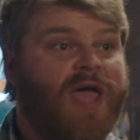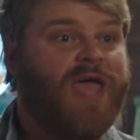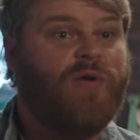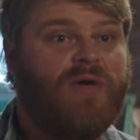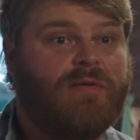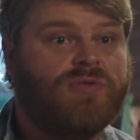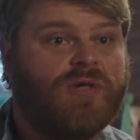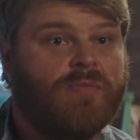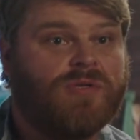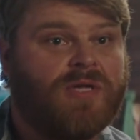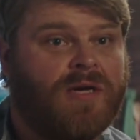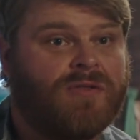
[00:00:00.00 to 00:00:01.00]
Hey, beat up Summer
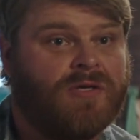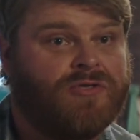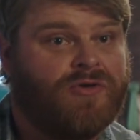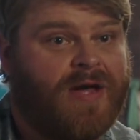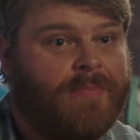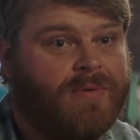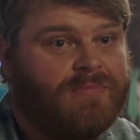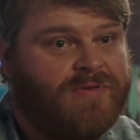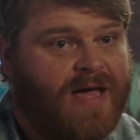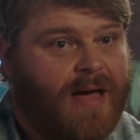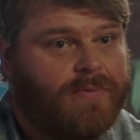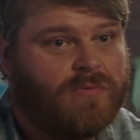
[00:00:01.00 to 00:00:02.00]
Stouts on track.
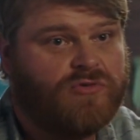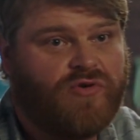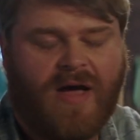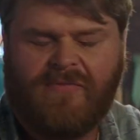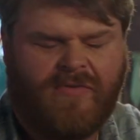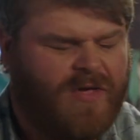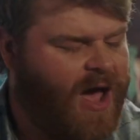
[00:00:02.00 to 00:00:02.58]
Tap. Trash.